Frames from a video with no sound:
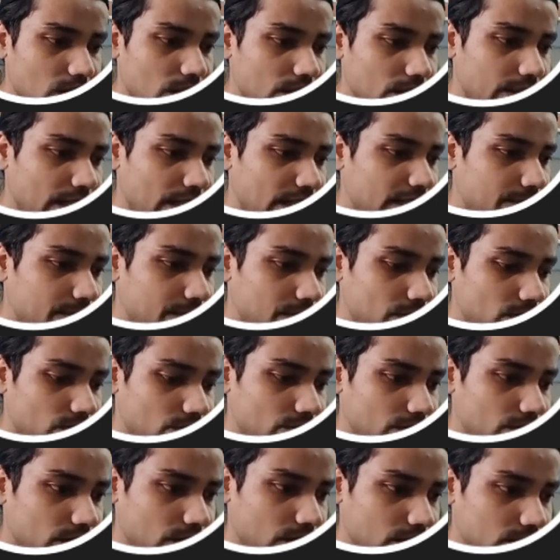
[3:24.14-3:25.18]
type
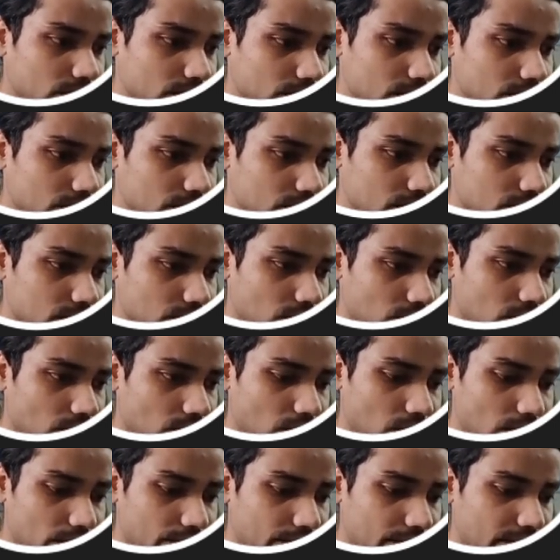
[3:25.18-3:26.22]
user,
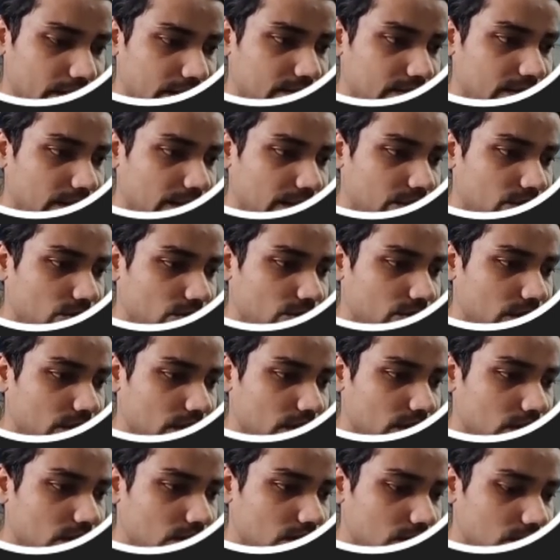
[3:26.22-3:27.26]
or we can say
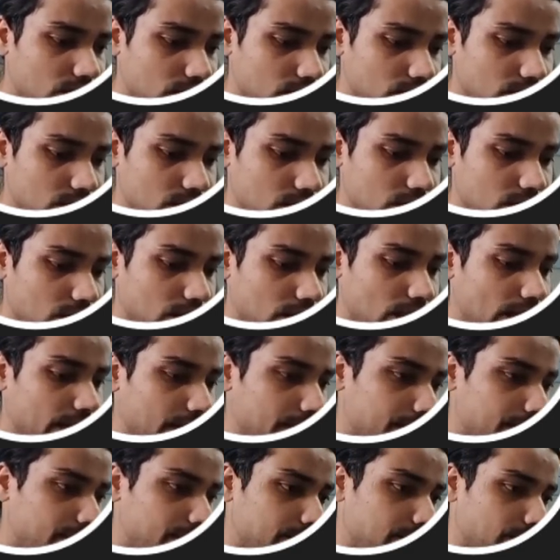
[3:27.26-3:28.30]
user
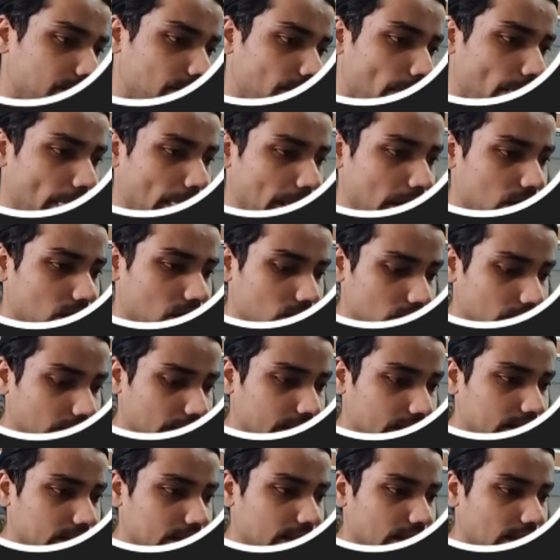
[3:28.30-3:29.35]
type,
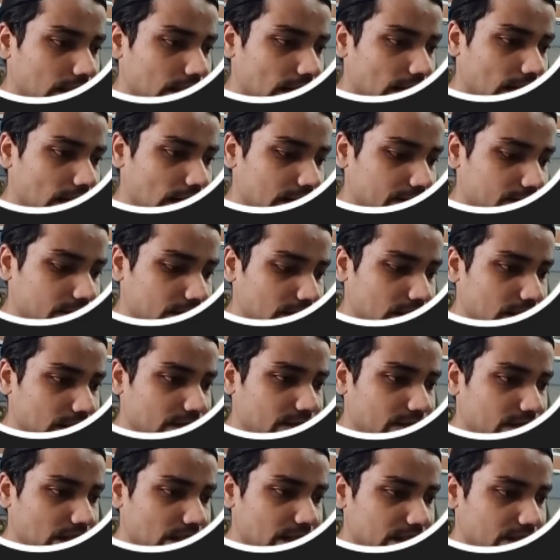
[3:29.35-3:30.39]
okay? And we are
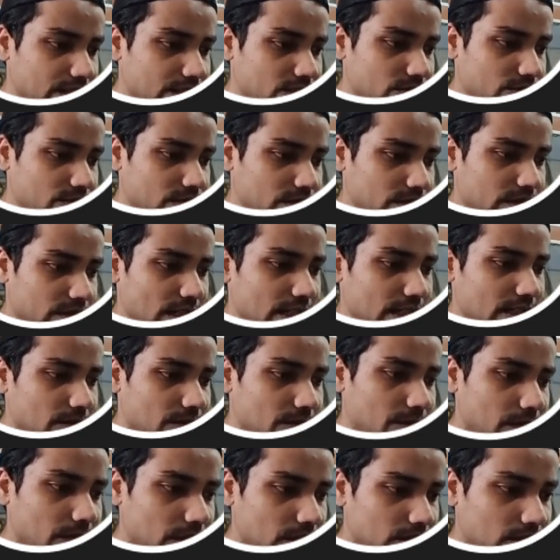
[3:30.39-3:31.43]
defining user
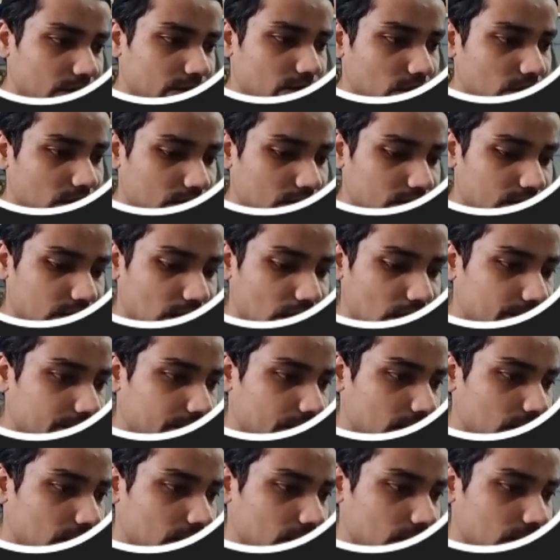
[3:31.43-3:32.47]
type here, for
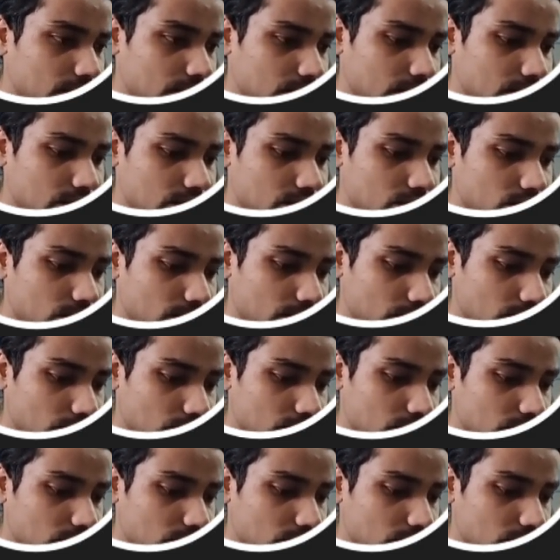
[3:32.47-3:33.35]
example customer,